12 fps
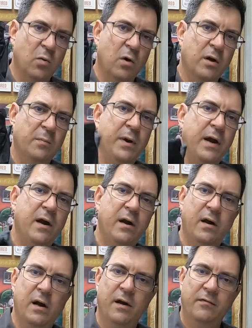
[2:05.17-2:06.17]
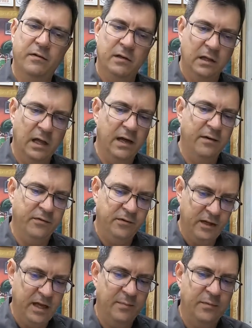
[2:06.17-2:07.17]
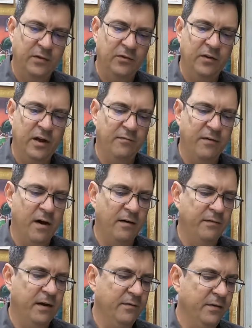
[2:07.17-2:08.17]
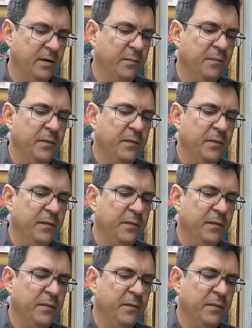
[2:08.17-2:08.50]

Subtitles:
to want a pair of gloves to keep this stuff off of you.